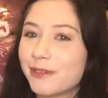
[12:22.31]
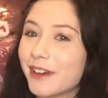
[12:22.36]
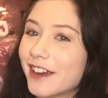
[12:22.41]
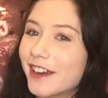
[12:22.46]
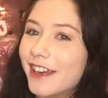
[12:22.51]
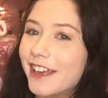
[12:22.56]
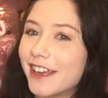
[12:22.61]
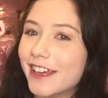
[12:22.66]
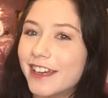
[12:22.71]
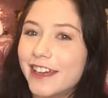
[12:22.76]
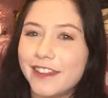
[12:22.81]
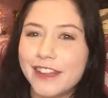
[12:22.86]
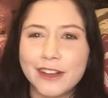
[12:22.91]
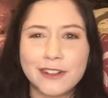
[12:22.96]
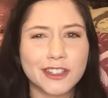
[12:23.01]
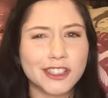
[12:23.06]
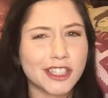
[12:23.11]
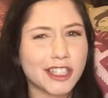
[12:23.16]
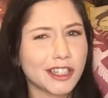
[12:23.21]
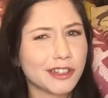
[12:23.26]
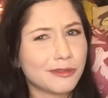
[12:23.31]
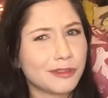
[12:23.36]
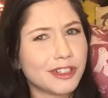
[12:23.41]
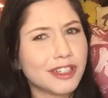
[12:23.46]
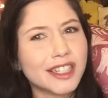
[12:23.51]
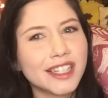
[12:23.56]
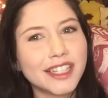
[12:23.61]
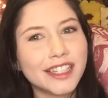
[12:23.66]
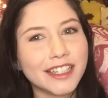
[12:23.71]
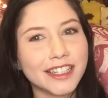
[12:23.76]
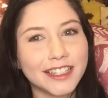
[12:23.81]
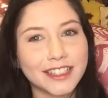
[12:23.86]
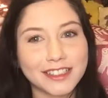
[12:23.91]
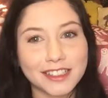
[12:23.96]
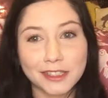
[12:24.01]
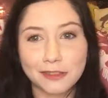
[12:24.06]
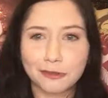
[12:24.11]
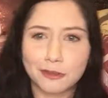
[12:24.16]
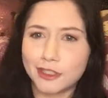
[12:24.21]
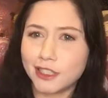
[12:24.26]
wearing it, and they were like, what? And I was
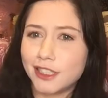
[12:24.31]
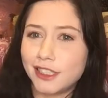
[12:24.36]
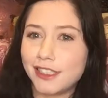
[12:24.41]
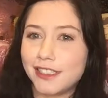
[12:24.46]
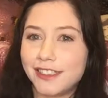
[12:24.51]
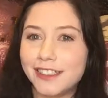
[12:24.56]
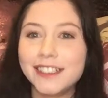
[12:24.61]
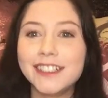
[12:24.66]
like, what?